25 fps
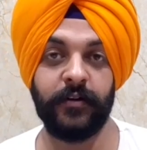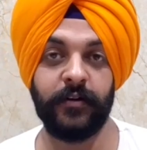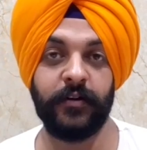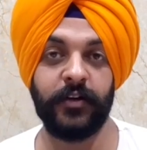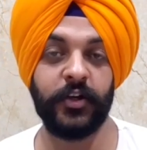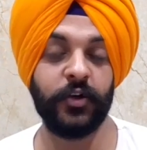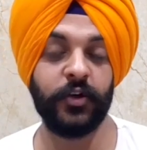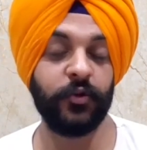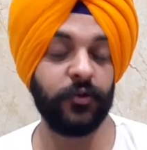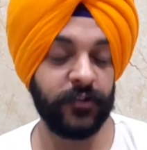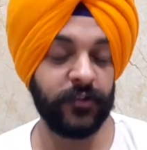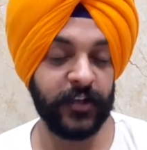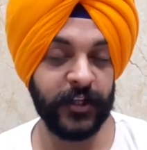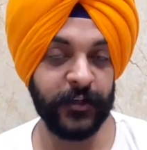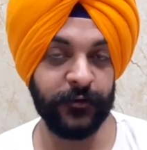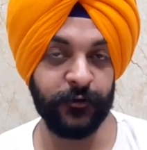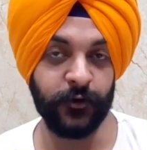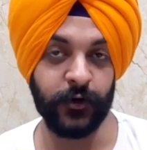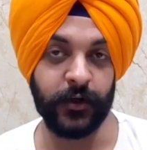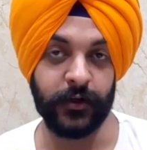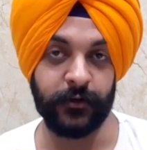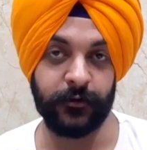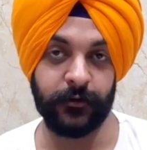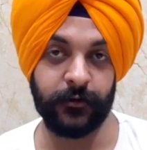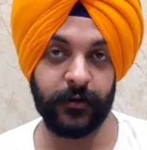Use these
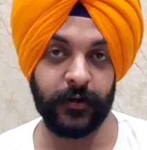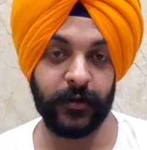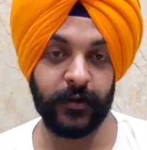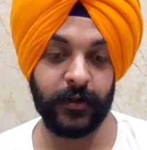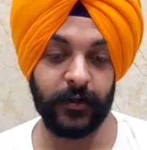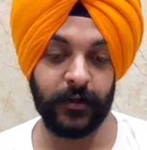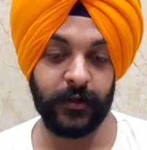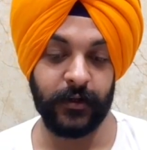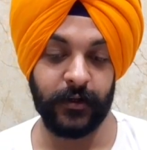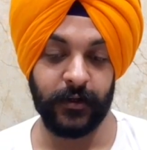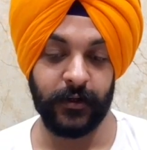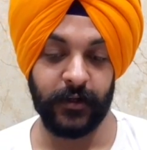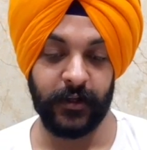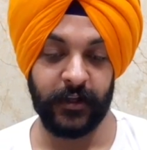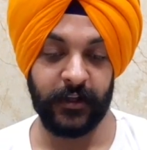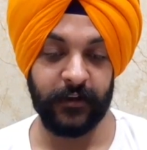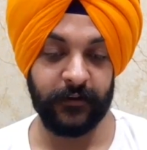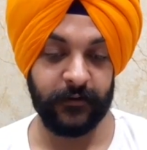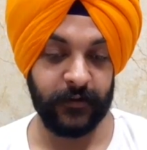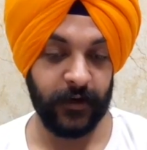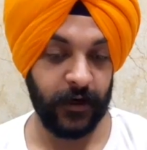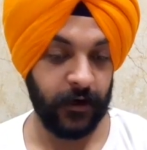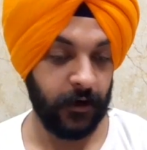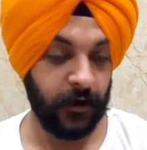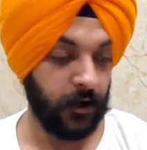words
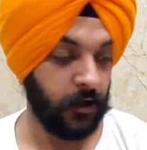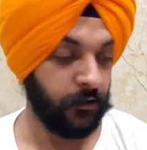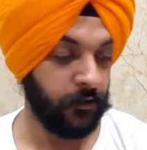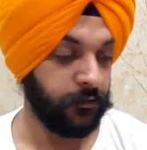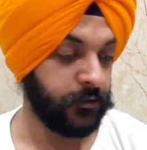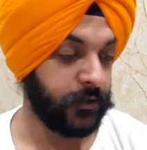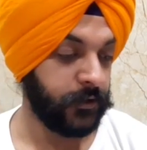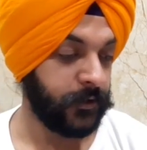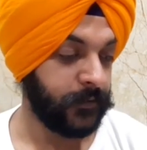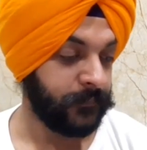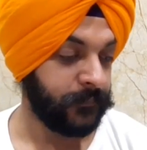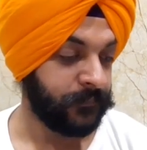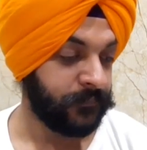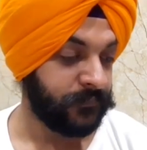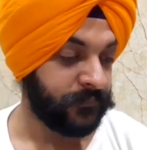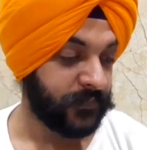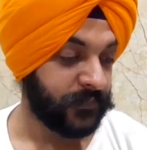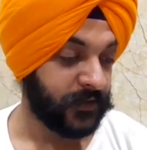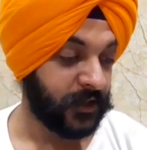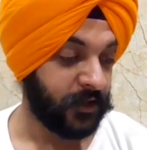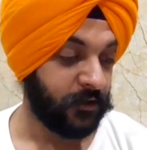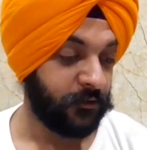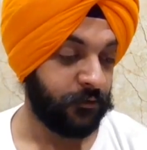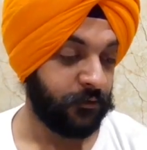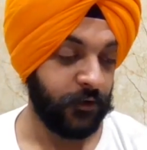instead of
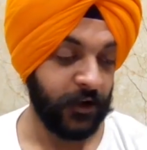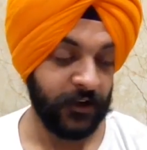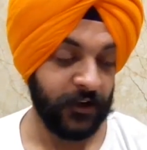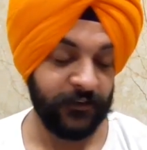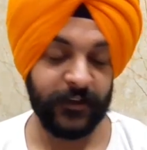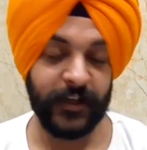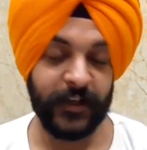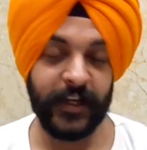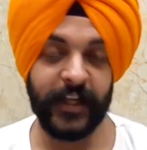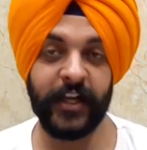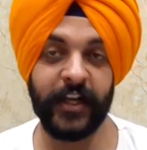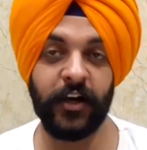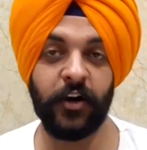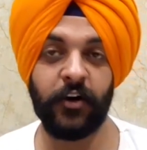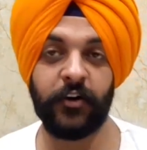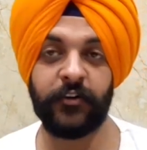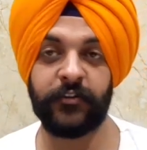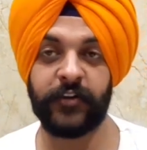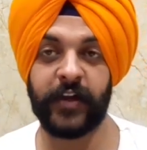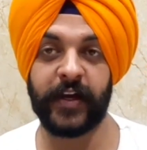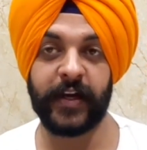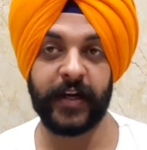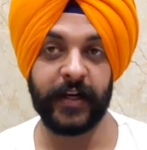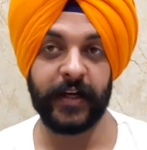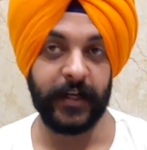firstly or
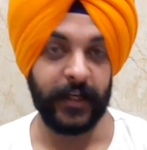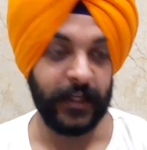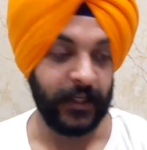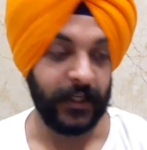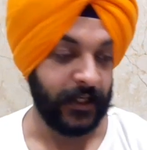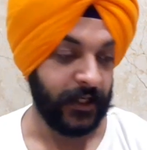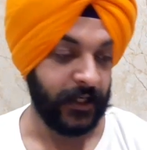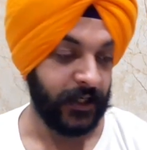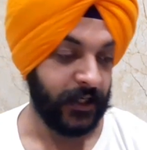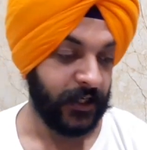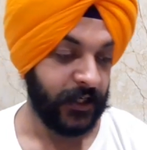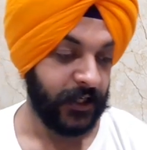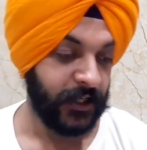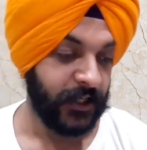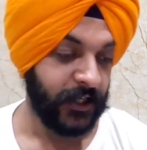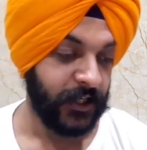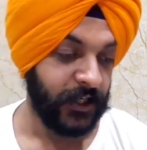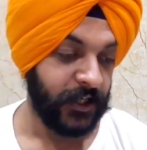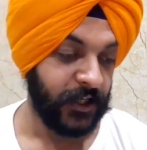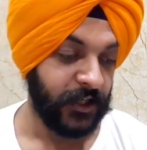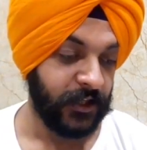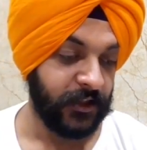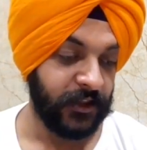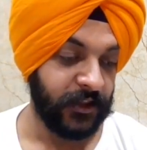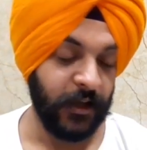secondly.
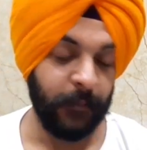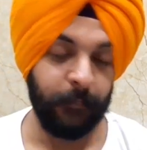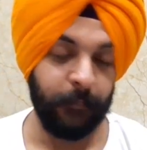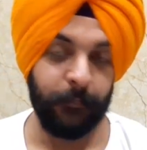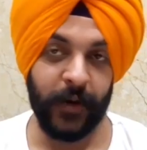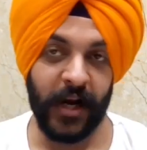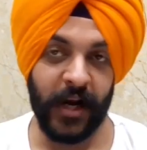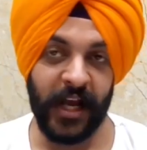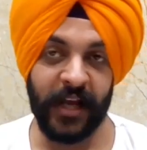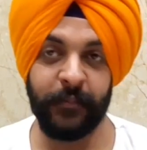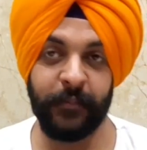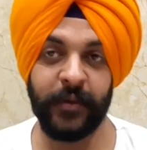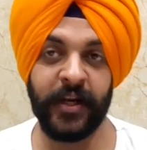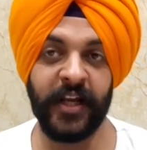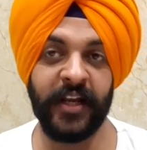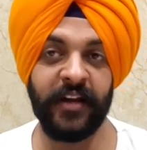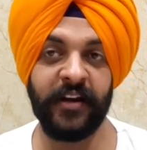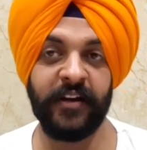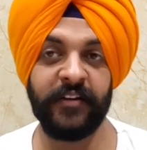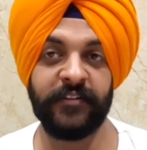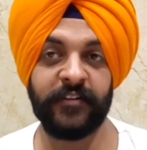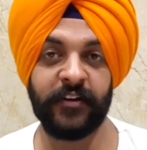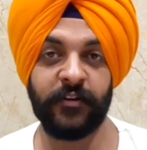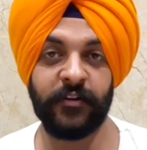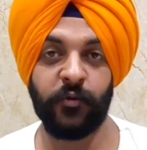The primary
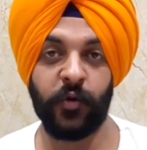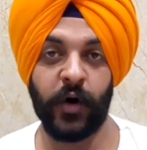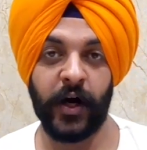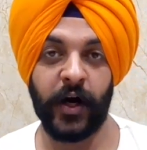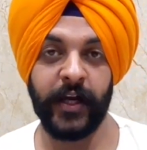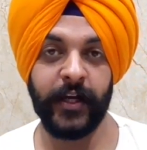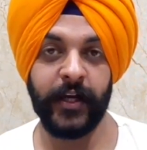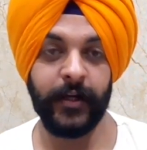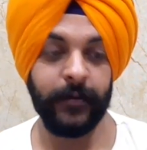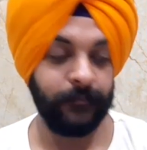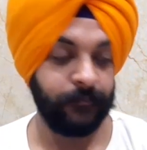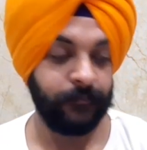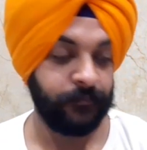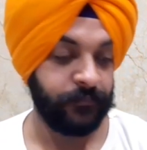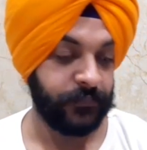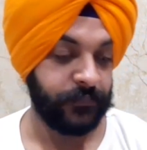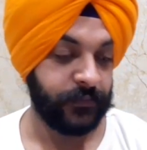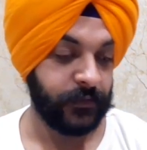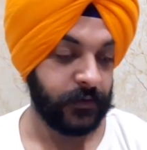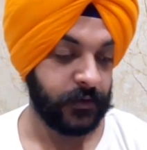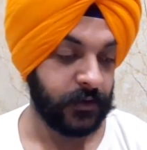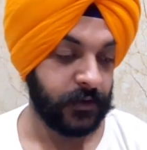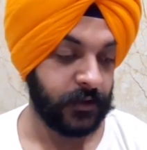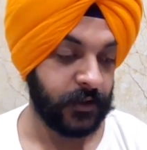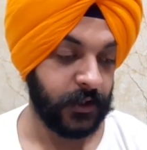reason why,
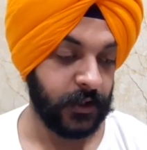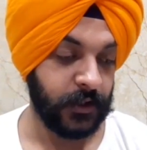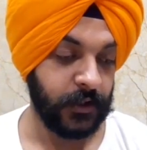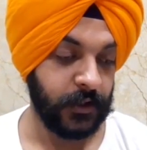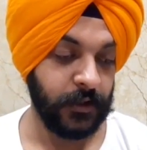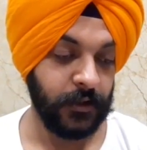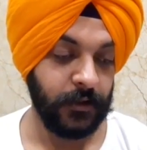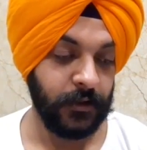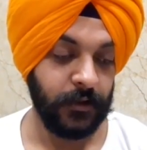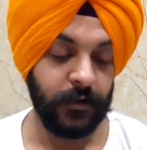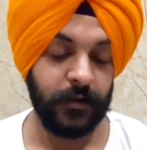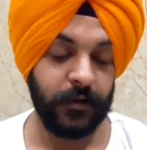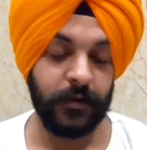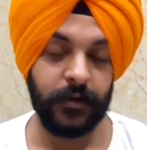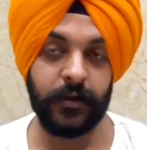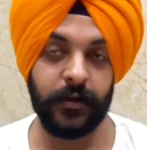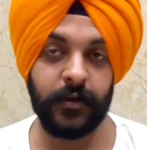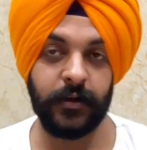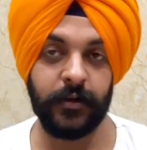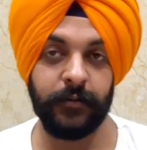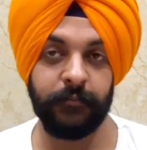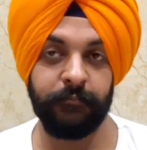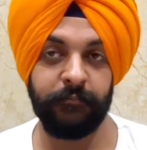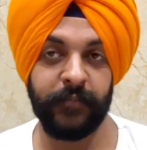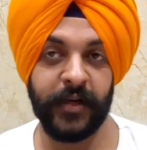the
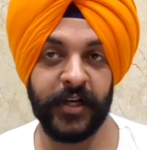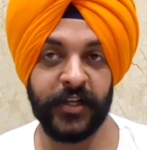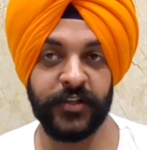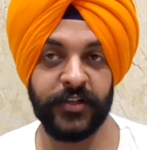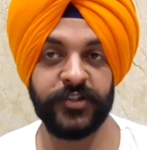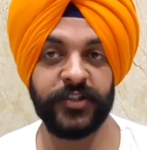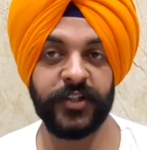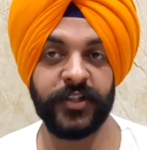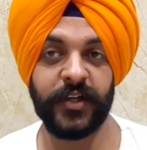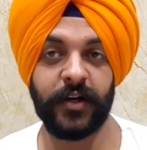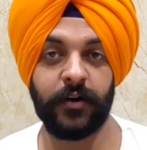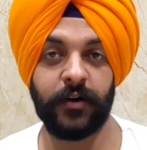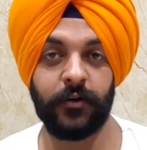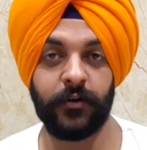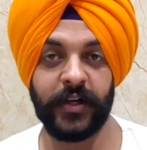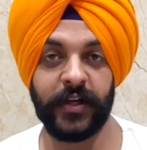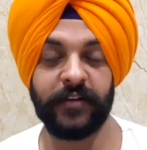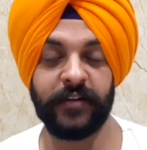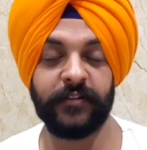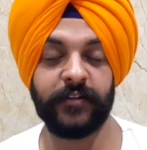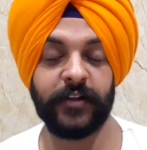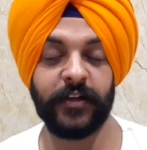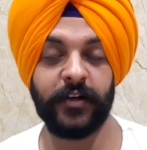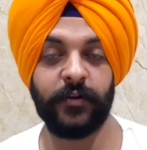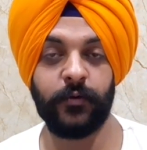major
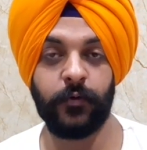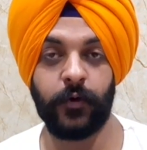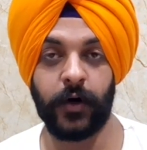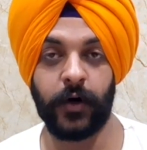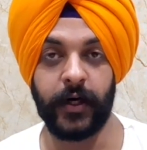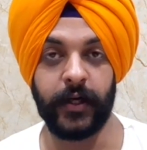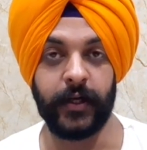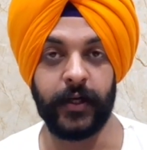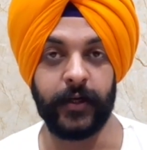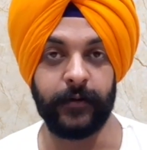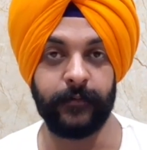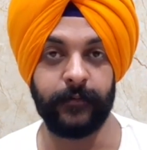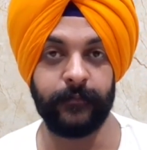reason why.